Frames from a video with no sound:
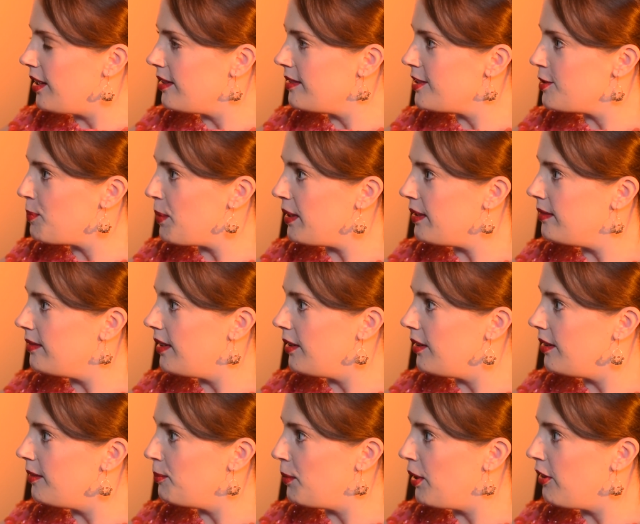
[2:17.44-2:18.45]
spent
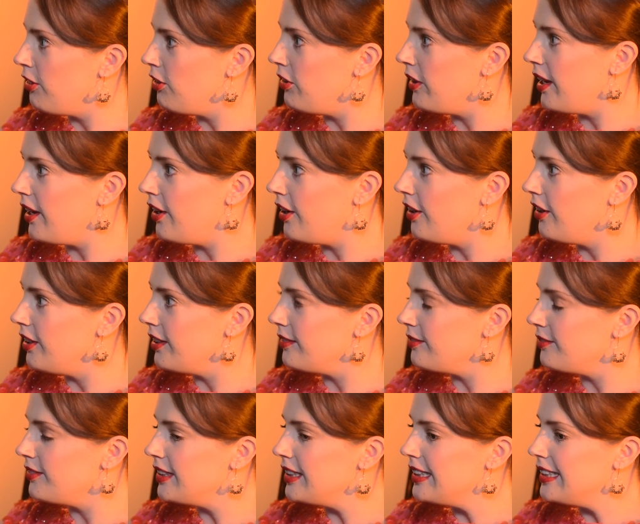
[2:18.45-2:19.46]
a month there
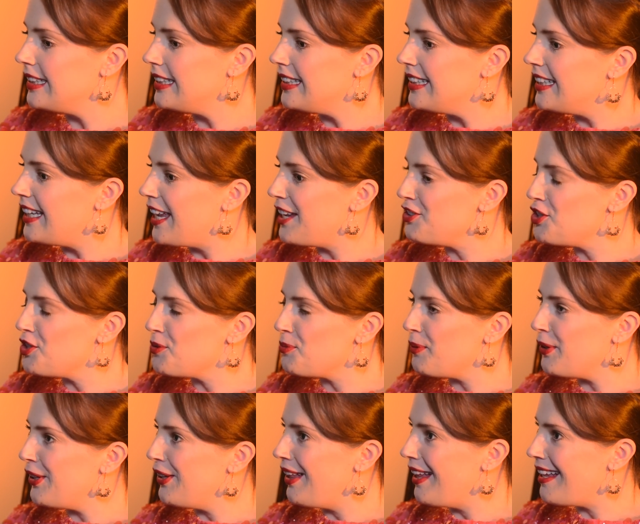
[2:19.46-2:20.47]
and just
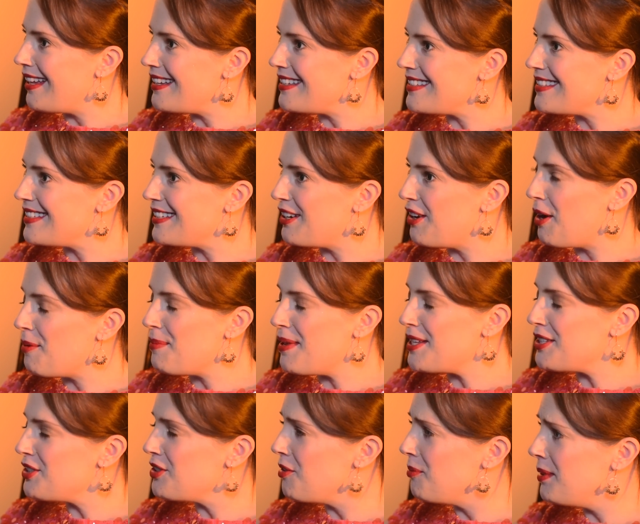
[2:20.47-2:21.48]
realized, I
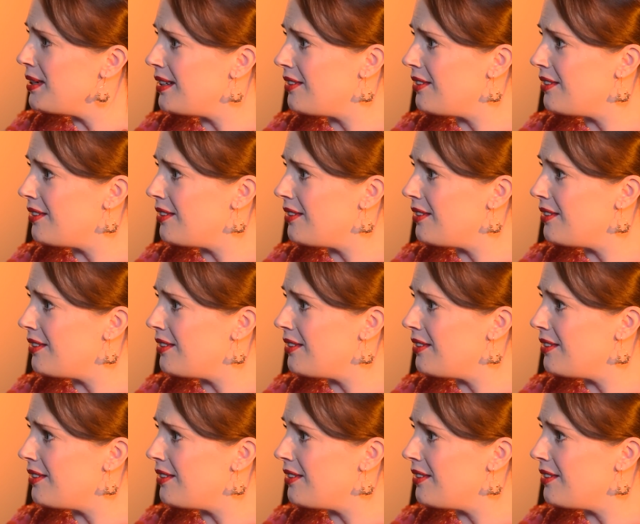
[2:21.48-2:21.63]
met so many